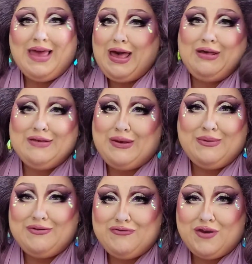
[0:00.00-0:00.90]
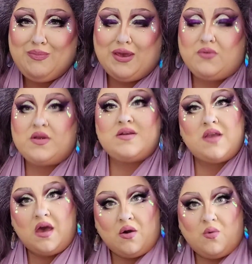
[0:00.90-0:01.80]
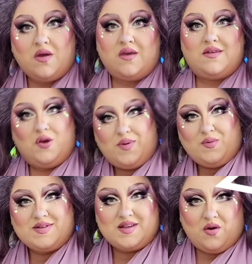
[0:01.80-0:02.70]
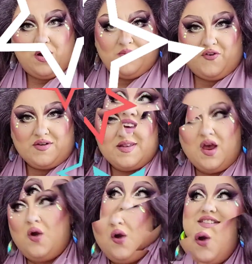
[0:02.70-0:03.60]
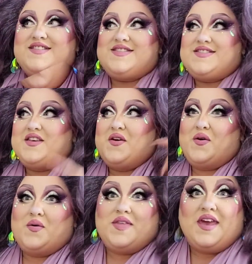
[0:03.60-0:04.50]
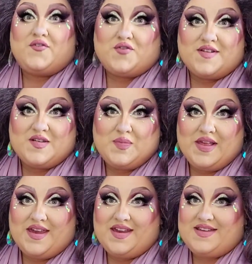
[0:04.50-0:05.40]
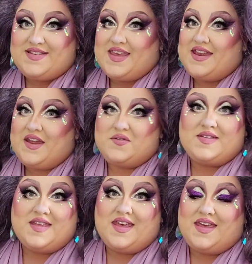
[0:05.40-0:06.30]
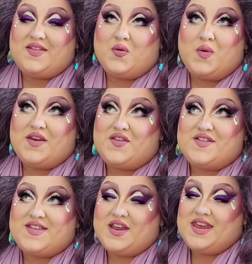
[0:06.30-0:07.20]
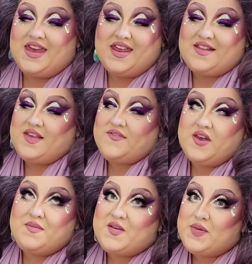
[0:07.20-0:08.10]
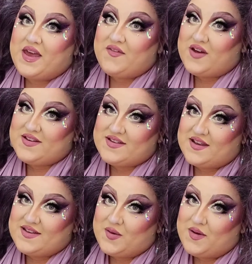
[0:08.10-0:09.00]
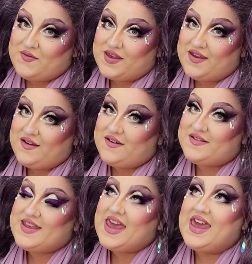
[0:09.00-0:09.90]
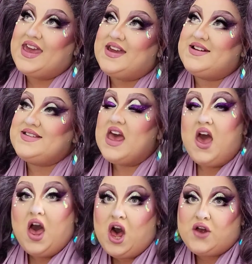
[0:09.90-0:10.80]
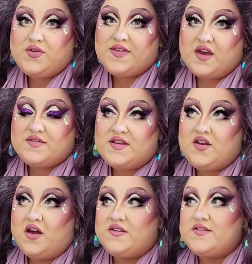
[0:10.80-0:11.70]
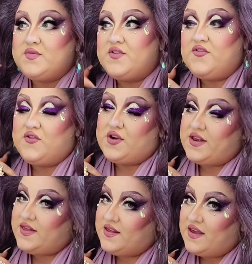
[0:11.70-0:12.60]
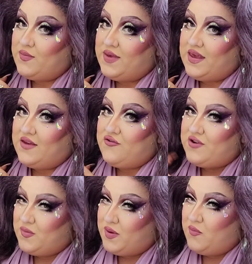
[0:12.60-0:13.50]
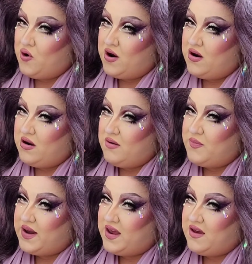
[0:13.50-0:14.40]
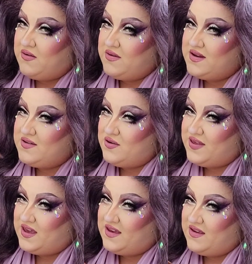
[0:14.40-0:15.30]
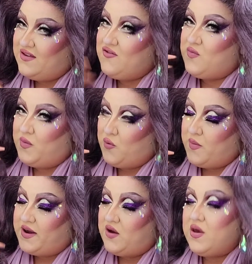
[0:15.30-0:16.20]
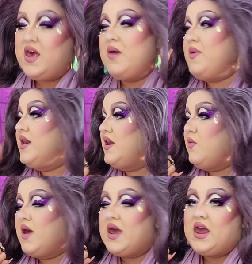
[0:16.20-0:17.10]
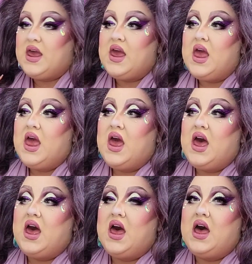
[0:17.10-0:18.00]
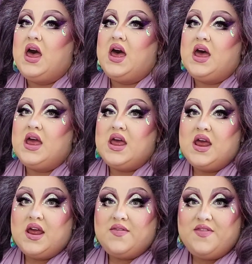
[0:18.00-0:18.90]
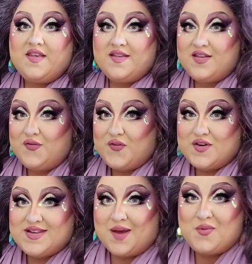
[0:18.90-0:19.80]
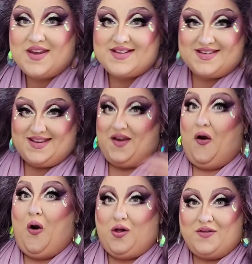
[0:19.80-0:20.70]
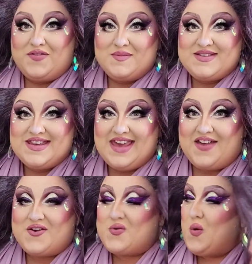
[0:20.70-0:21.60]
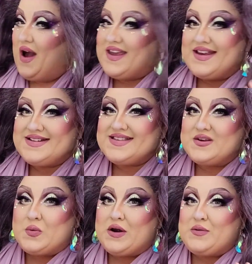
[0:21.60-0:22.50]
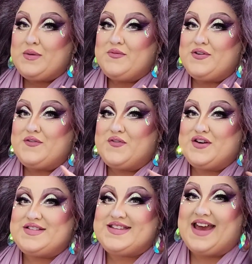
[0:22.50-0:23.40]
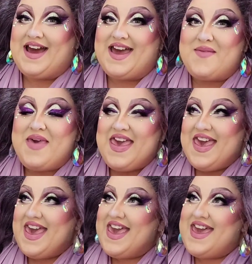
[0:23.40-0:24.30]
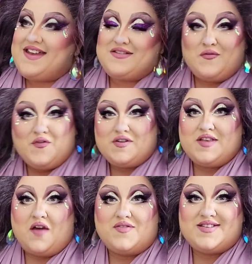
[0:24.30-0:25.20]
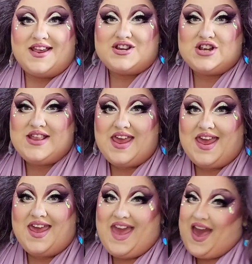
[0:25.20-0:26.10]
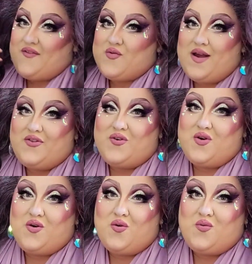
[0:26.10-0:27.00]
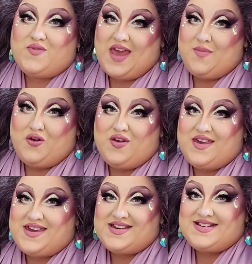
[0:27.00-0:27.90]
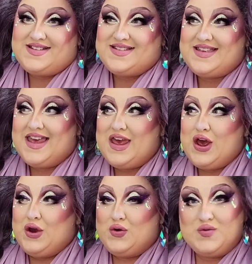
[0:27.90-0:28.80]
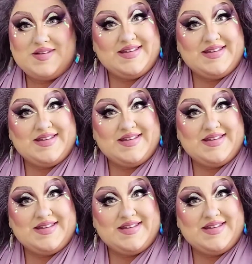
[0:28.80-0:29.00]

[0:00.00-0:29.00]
I'll go as tribute? No. Nobody wants to go home first. So the entrance plays. They announce that the winner is going to get a lifetime supply of Anastasia Beverly Hills and $100,000, which if you're anything like me, shouldn't it be more by now? Don't you think? Should be more by now. But anyway, this is the first time we get to see all of them together walking into the workroom for the first time. And the first conversation they have around the table is, who is